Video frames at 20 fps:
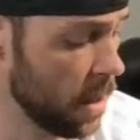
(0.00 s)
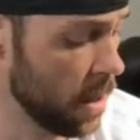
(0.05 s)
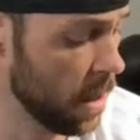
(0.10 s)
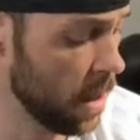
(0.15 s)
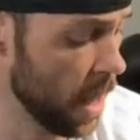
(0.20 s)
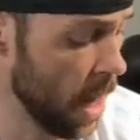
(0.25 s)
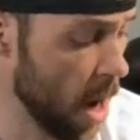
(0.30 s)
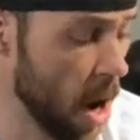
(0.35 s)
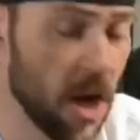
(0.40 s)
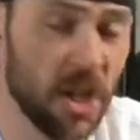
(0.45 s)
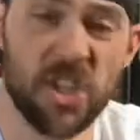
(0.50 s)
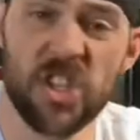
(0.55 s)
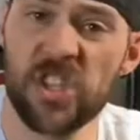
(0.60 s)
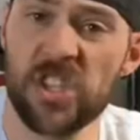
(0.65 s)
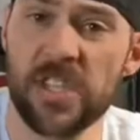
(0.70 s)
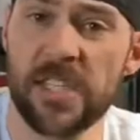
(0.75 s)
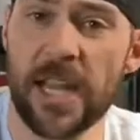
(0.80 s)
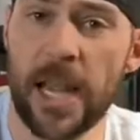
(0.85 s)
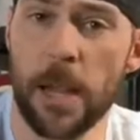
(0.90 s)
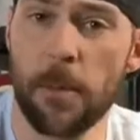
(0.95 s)

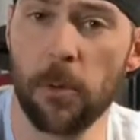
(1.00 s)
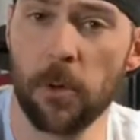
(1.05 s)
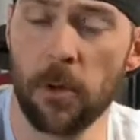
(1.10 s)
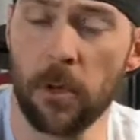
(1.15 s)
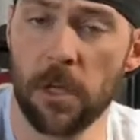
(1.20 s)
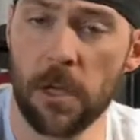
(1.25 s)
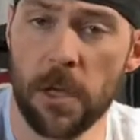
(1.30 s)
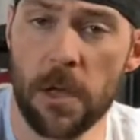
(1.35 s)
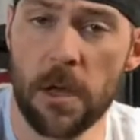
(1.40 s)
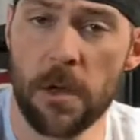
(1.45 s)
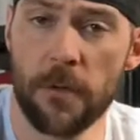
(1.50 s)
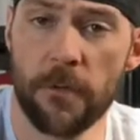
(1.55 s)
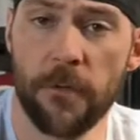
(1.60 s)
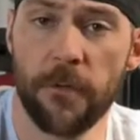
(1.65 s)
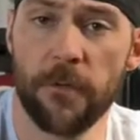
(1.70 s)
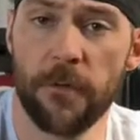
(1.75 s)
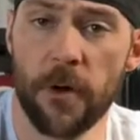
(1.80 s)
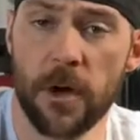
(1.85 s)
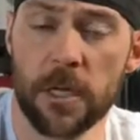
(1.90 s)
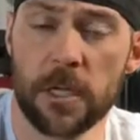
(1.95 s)
unstable
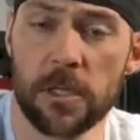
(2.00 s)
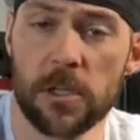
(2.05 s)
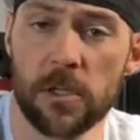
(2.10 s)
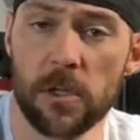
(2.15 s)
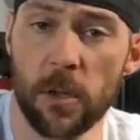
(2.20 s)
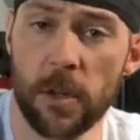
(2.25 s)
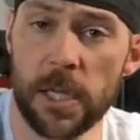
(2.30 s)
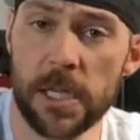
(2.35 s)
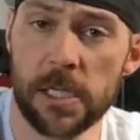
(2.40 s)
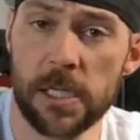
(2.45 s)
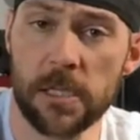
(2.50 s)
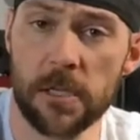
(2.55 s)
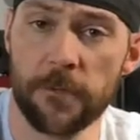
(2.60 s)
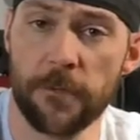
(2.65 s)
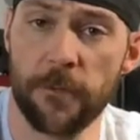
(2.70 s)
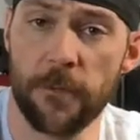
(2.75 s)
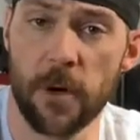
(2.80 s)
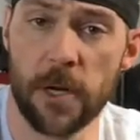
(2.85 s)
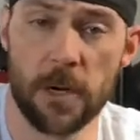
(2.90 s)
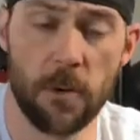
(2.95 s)
foot. So this is a
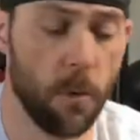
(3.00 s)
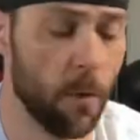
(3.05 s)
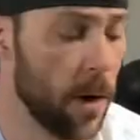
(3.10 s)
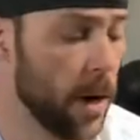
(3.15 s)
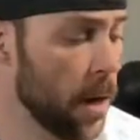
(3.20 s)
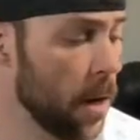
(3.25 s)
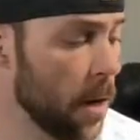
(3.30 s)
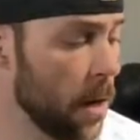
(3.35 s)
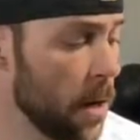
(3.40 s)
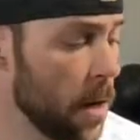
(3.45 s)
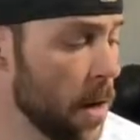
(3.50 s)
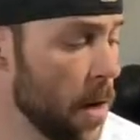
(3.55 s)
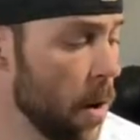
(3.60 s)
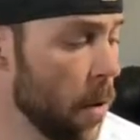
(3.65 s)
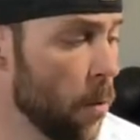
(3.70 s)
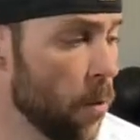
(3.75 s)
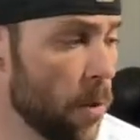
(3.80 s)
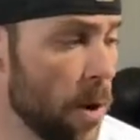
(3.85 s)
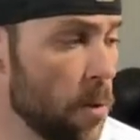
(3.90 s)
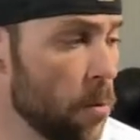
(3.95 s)
foot where
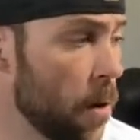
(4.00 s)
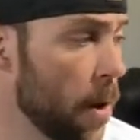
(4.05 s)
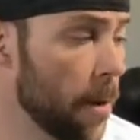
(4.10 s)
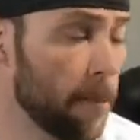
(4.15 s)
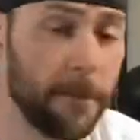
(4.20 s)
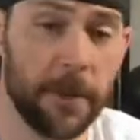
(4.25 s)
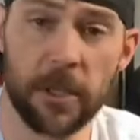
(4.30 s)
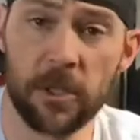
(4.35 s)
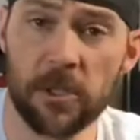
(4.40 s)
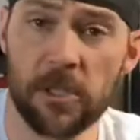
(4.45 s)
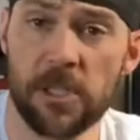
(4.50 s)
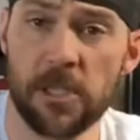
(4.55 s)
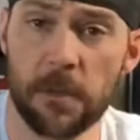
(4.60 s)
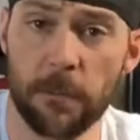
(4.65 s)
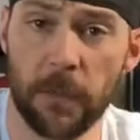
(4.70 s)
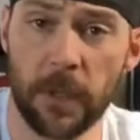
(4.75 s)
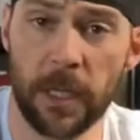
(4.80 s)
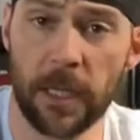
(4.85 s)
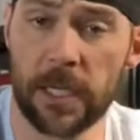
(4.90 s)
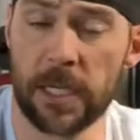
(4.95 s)
we want to build
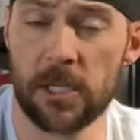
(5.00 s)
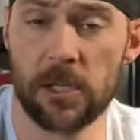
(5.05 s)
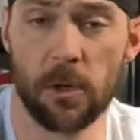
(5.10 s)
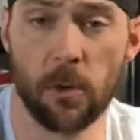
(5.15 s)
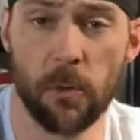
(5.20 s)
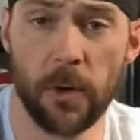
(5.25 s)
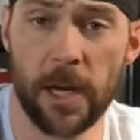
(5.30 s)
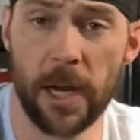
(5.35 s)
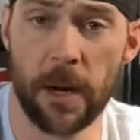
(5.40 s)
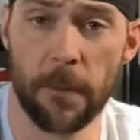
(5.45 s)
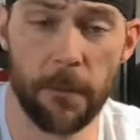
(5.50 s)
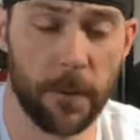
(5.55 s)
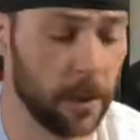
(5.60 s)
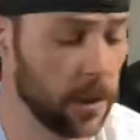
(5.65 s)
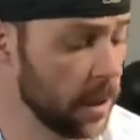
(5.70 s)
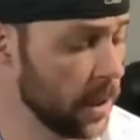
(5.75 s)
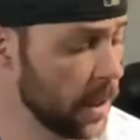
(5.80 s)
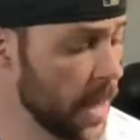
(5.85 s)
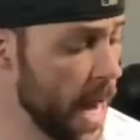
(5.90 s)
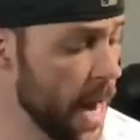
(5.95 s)
stability. So we got to build
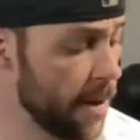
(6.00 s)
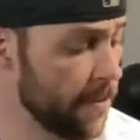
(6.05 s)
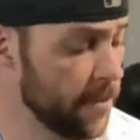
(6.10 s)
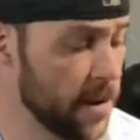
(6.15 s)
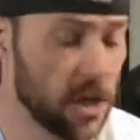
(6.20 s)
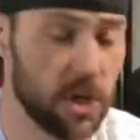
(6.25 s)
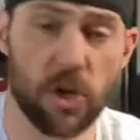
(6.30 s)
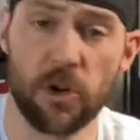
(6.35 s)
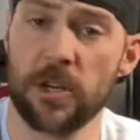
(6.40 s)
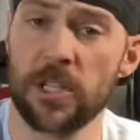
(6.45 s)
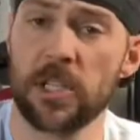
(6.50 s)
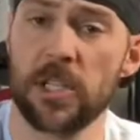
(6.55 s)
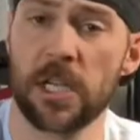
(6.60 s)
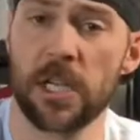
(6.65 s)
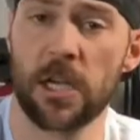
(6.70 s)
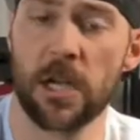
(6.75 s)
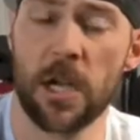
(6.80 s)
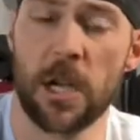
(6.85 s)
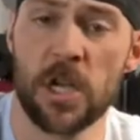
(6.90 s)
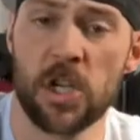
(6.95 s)
a lot of
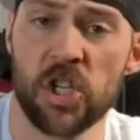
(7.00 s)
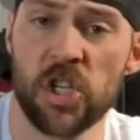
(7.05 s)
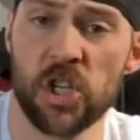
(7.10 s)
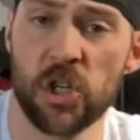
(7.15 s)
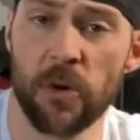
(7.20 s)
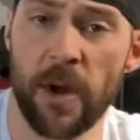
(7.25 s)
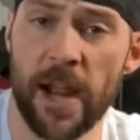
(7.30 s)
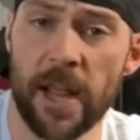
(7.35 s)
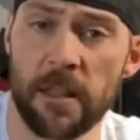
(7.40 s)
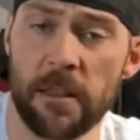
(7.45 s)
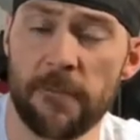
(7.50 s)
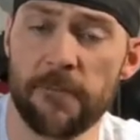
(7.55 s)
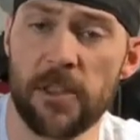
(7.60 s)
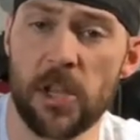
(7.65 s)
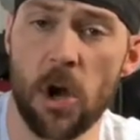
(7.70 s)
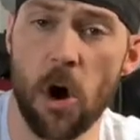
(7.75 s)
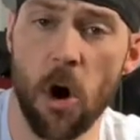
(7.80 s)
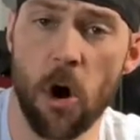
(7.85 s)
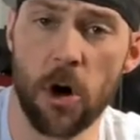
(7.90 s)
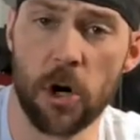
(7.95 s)
intrinsic strength of the
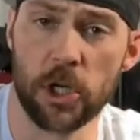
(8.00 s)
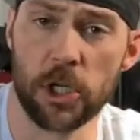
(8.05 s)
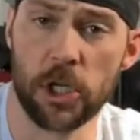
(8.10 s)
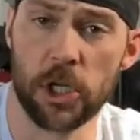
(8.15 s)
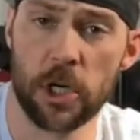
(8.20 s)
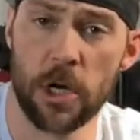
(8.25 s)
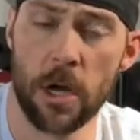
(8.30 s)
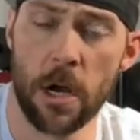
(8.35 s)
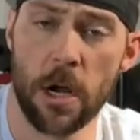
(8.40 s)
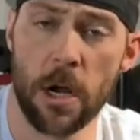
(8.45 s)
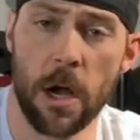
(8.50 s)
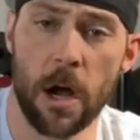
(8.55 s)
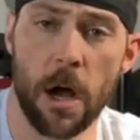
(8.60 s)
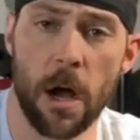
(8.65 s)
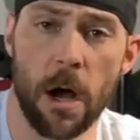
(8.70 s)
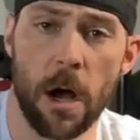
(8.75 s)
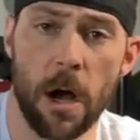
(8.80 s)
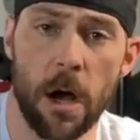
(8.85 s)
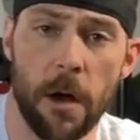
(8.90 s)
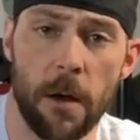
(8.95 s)
arch
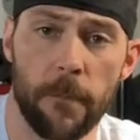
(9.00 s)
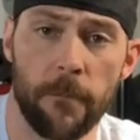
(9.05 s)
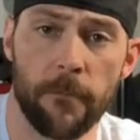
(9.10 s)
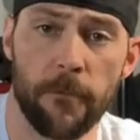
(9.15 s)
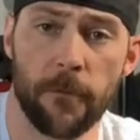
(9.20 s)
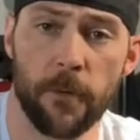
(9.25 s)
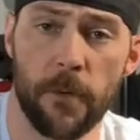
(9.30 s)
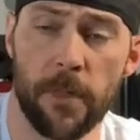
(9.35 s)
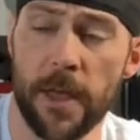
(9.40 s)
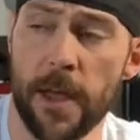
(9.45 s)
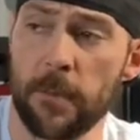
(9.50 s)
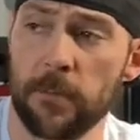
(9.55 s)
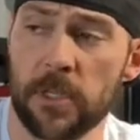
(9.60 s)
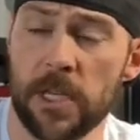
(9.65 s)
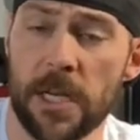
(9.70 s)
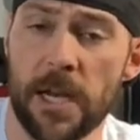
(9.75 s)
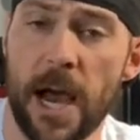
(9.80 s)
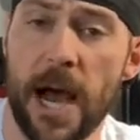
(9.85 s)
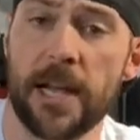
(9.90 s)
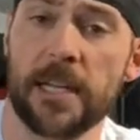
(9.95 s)
for them to
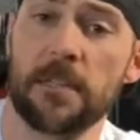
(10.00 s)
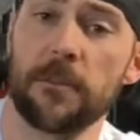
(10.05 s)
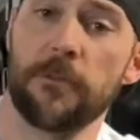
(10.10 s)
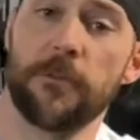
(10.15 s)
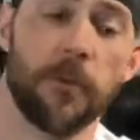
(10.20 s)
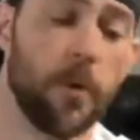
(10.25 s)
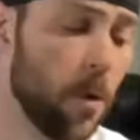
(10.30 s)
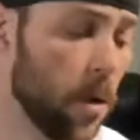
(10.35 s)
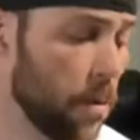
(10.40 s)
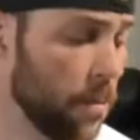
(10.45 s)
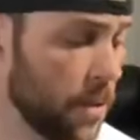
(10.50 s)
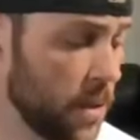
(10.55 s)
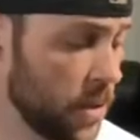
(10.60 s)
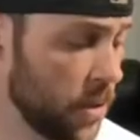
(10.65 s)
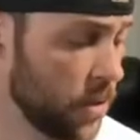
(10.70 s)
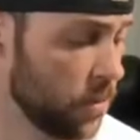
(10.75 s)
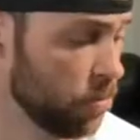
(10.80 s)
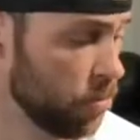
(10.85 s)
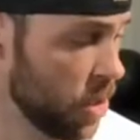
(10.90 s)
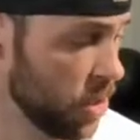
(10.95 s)
not deform
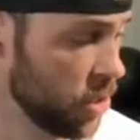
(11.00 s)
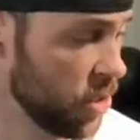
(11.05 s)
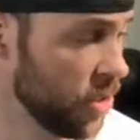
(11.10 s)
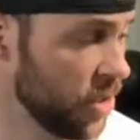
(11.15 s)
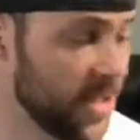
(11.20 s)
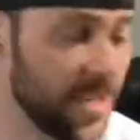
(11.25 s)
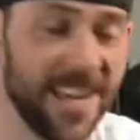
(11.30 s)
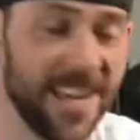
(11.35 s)
as much as